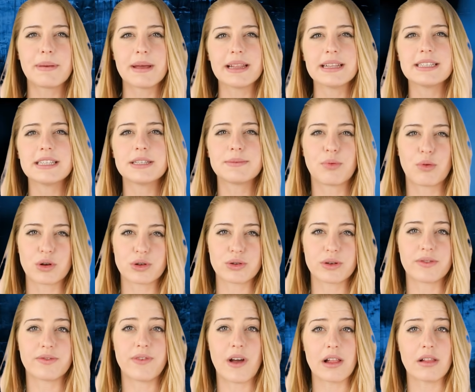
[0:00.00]
Bayliss'
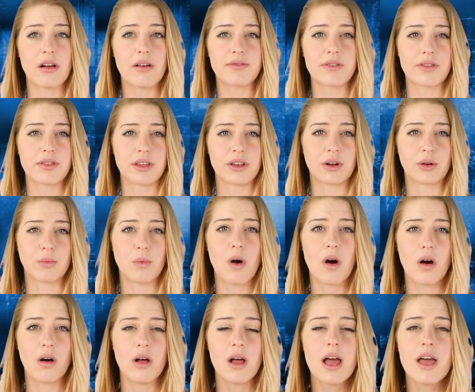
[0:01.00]
portrait fell off the theater
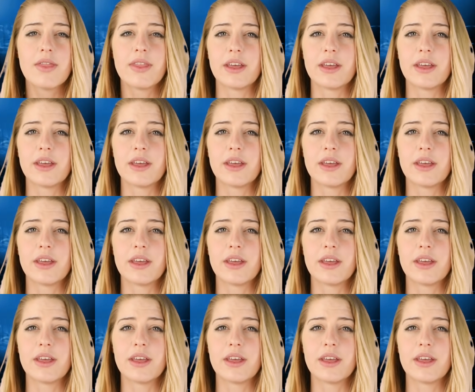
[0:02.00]
wall.